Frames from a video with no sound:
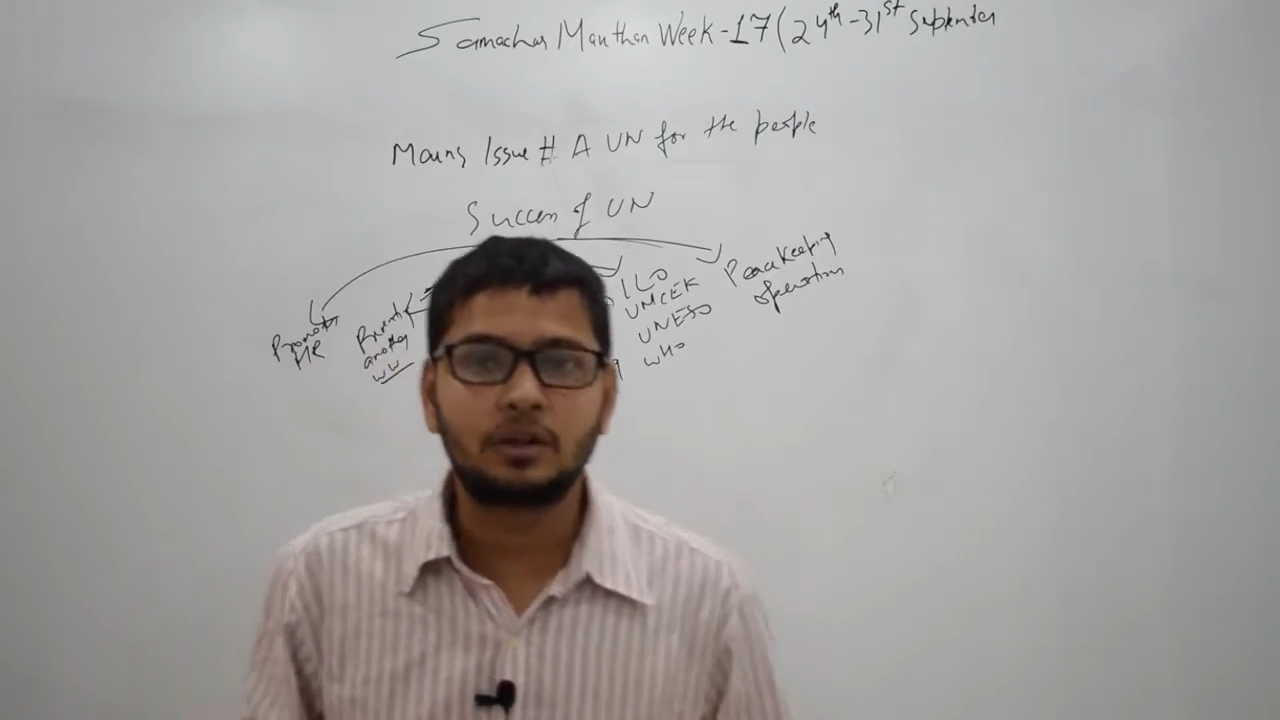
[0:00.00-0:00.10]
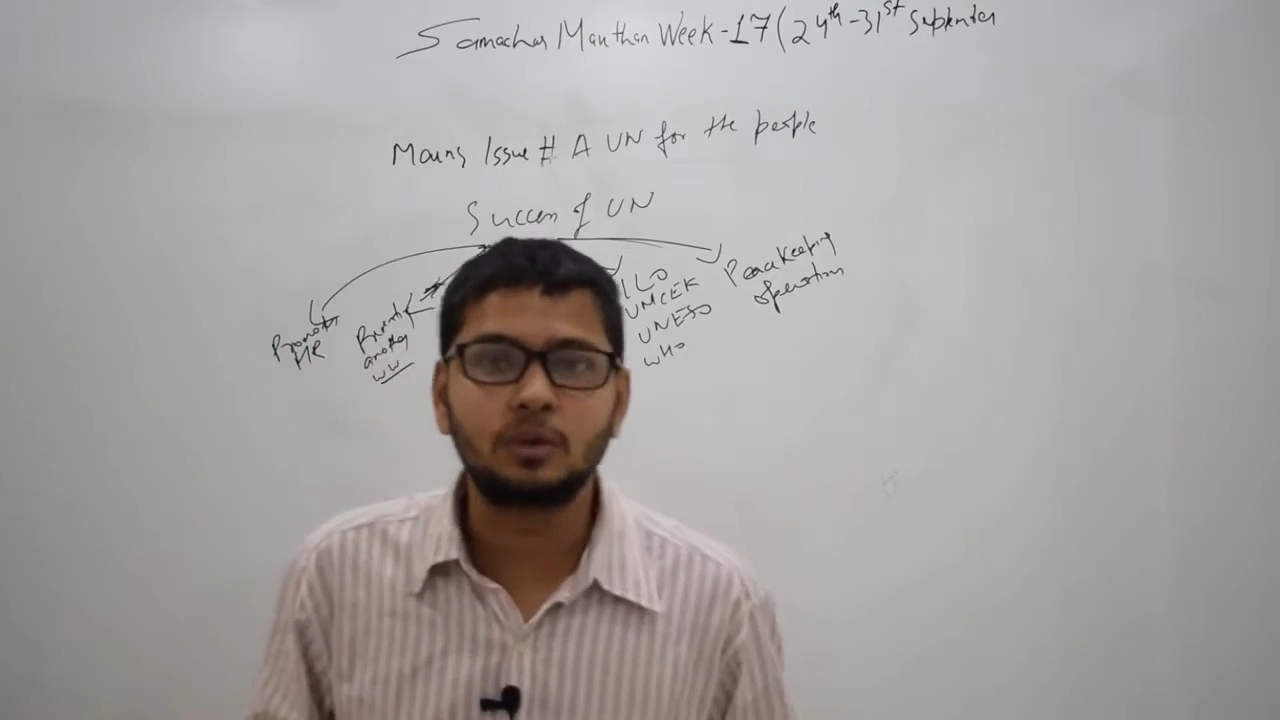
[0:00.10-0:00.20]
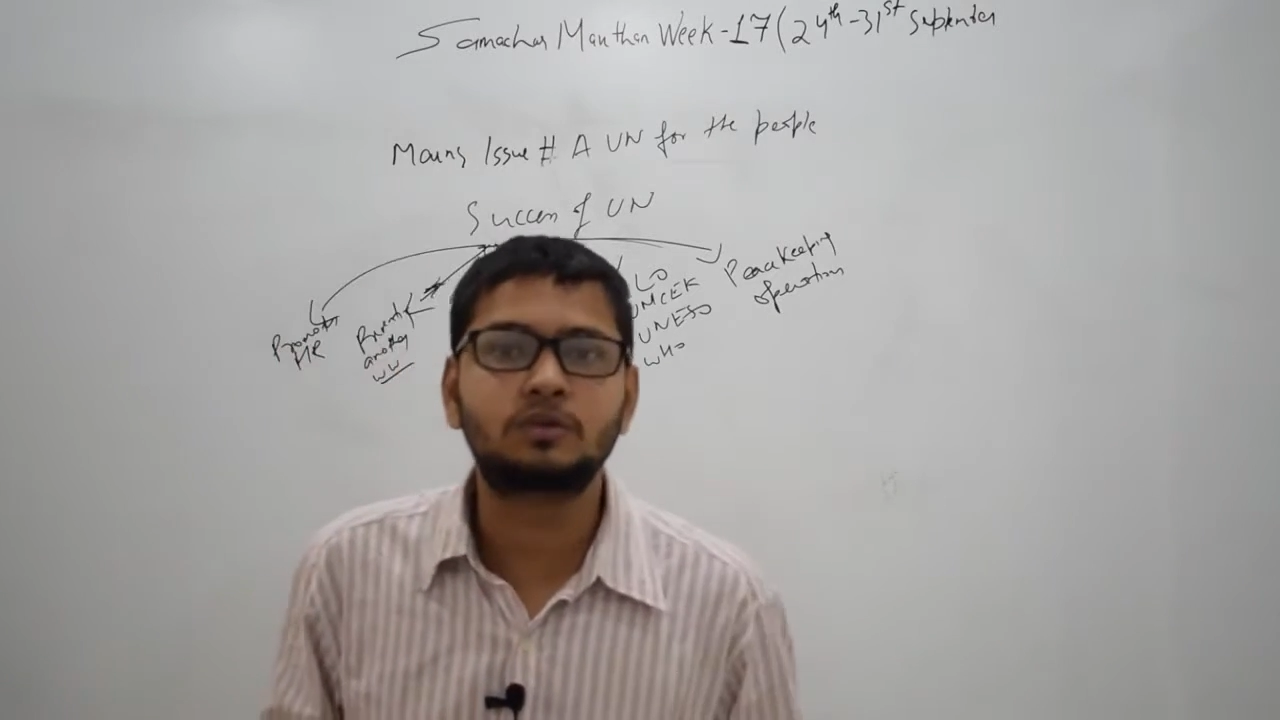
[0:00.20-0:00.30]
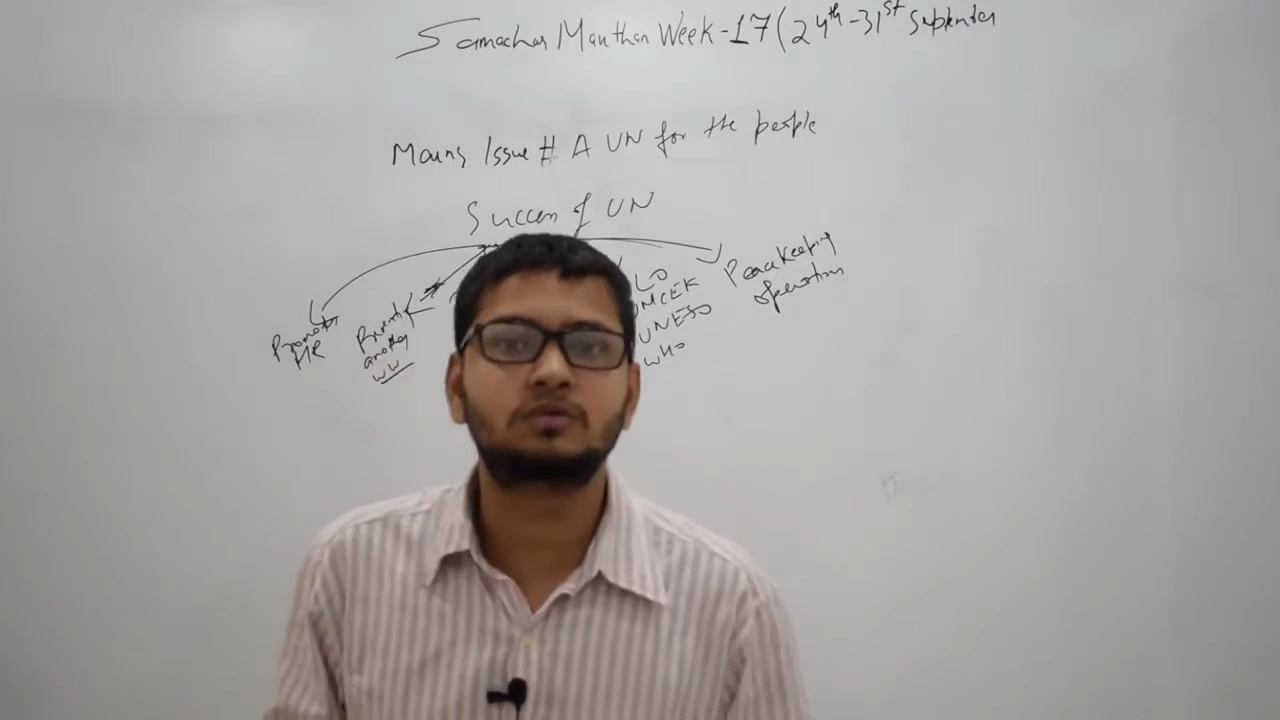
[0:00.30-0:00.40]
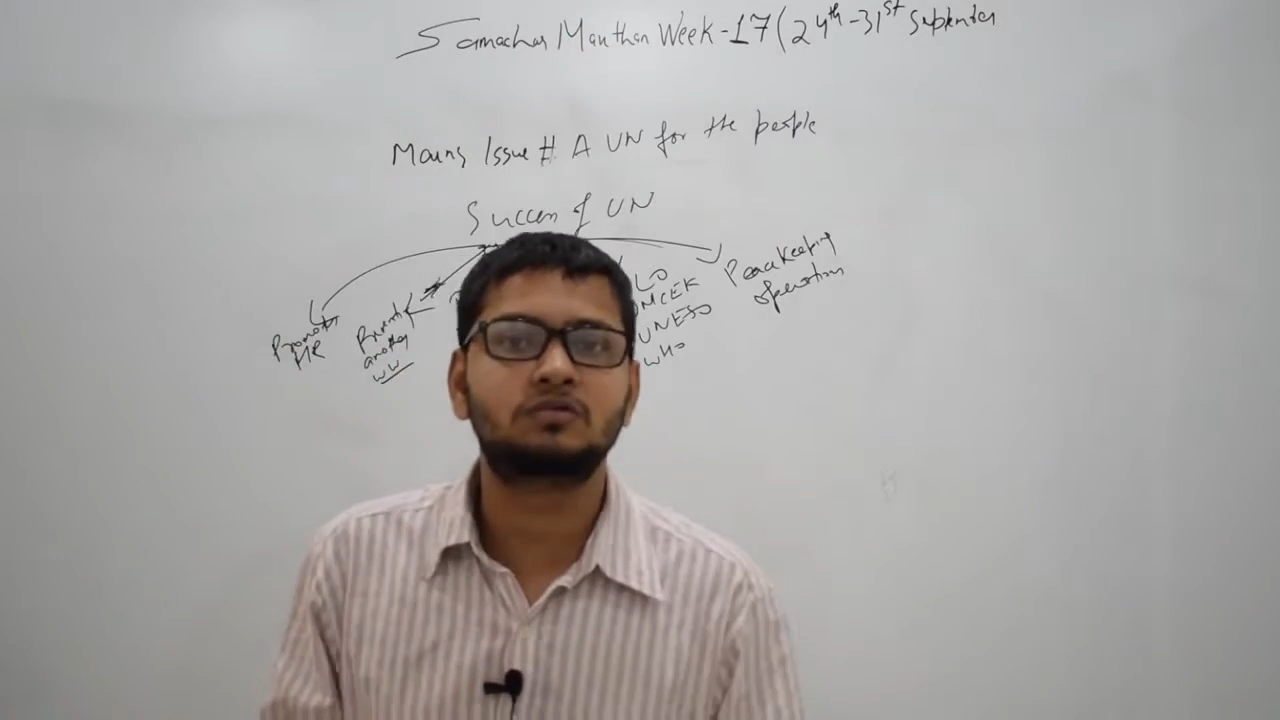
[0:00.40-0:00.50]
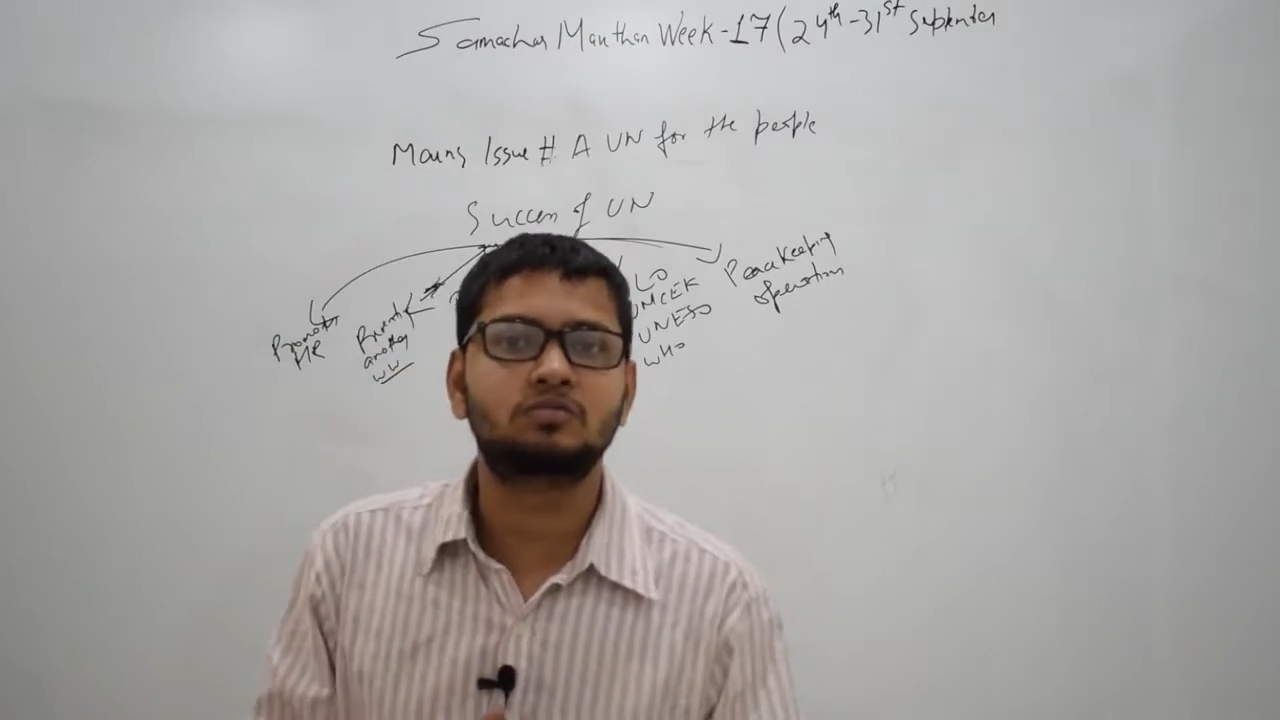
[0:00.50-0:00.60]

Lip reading: to